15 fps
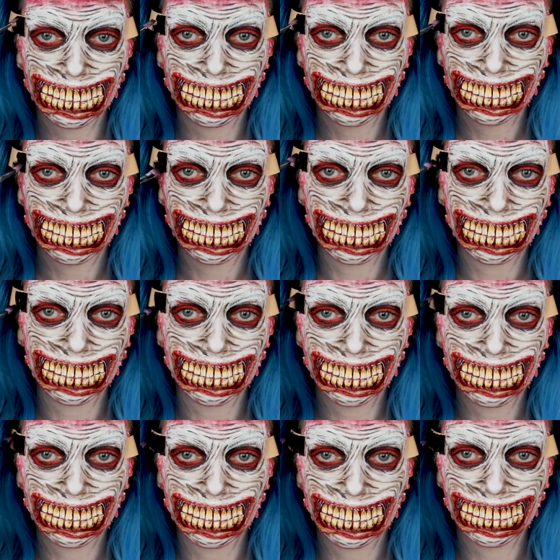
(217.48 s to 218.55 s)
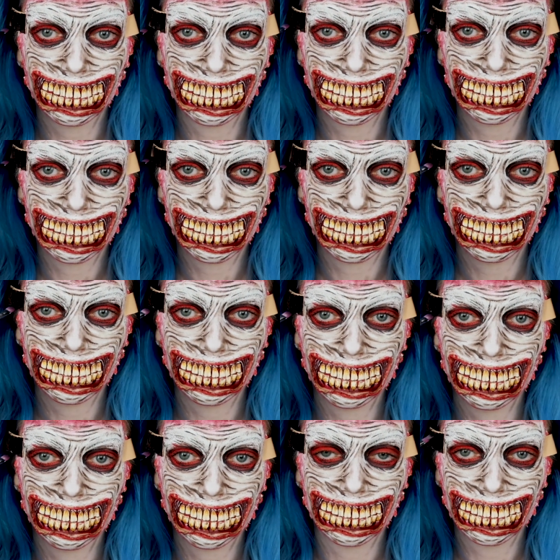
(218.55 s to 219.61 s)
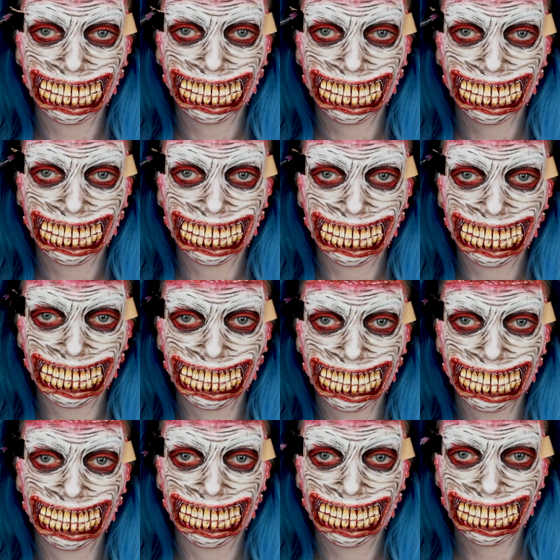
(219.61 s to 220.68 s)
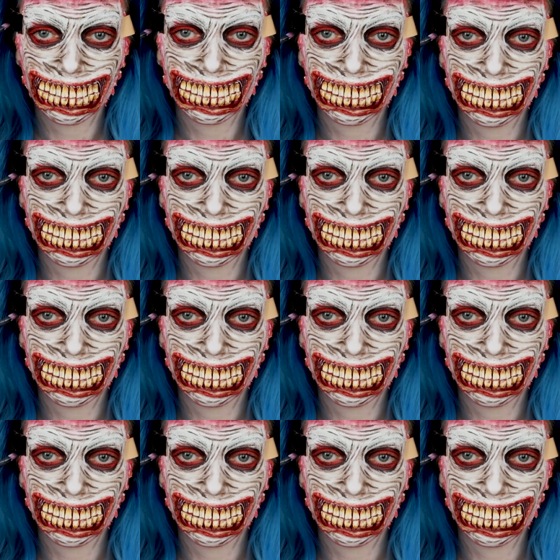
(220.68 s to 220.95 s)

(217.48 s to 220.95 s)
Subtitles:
on it. Because I mean, it sticks to you, it works.